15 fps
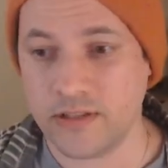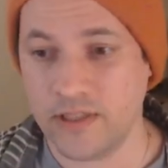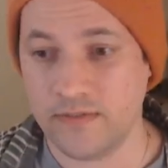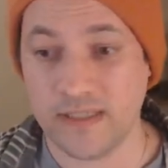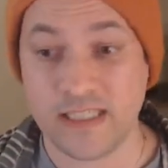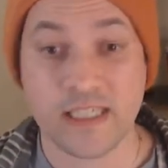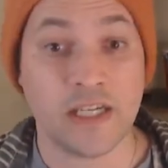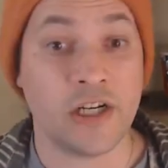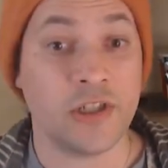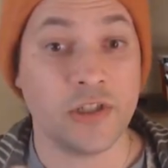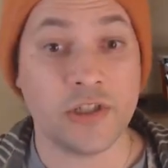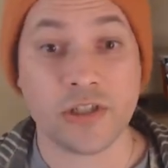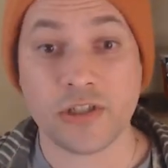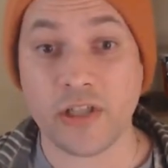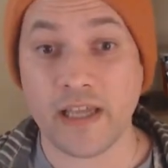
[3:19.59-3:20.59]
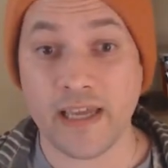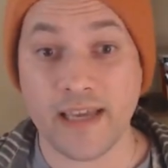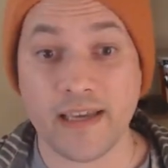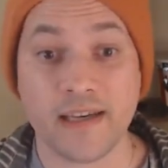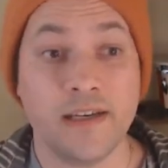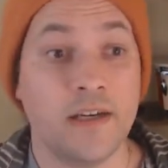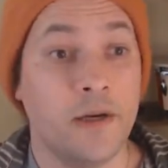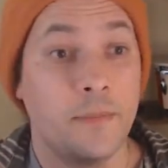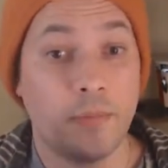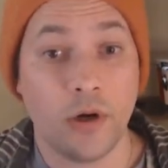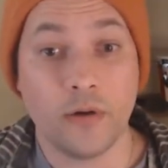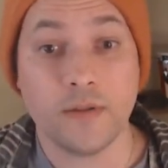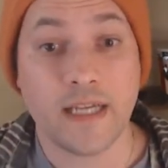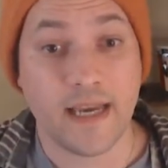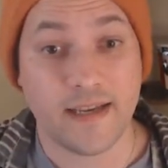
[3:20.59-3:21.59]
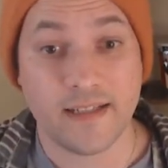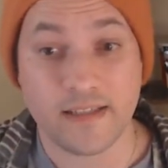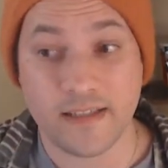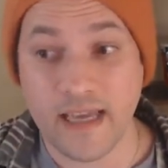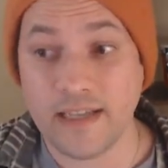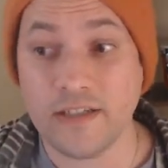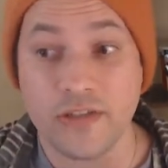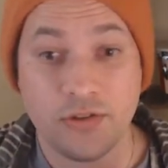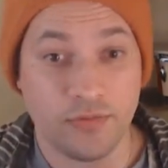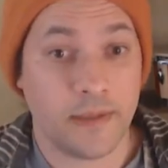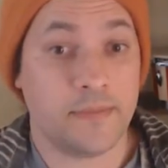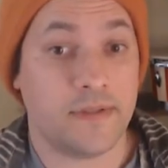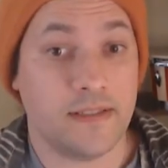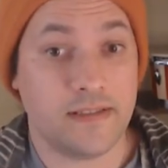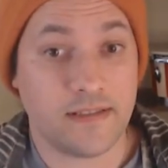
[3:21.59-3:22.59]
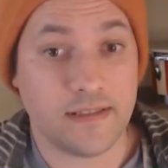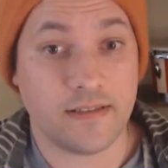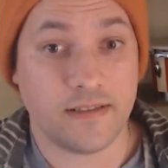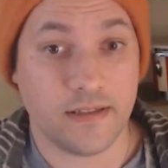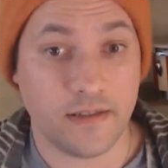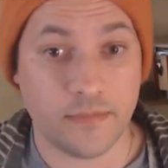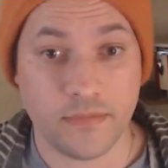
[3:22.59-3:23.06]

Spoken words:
It's gonna look like protest that disrupts the system.